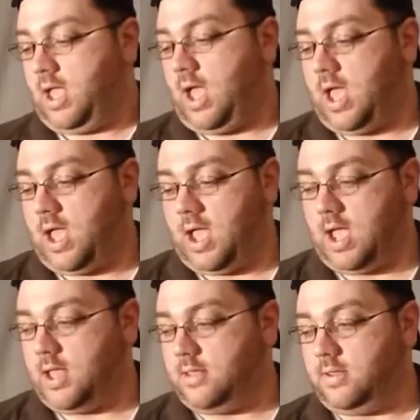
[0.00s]

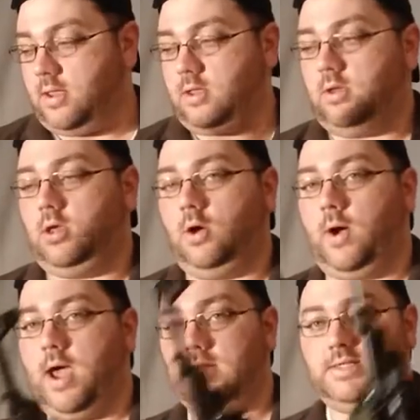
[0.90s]
and you can go
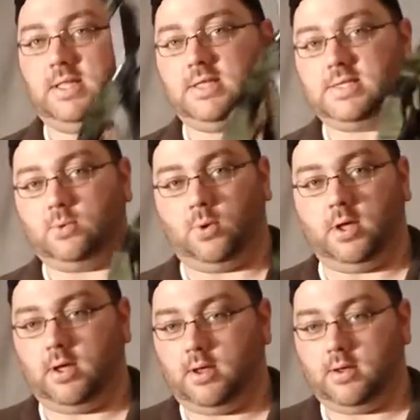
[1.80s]
ahead and stick this into
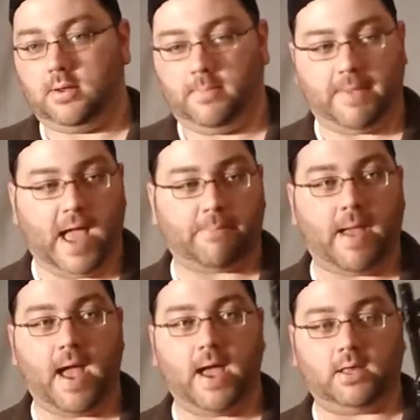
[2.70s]
a
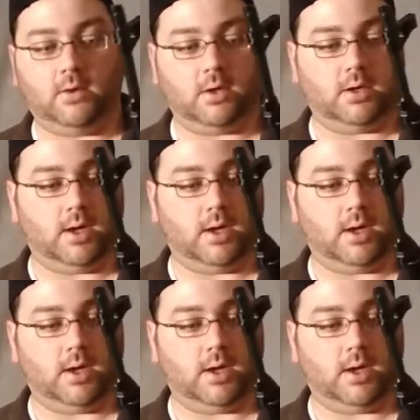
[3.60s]
backpack. You can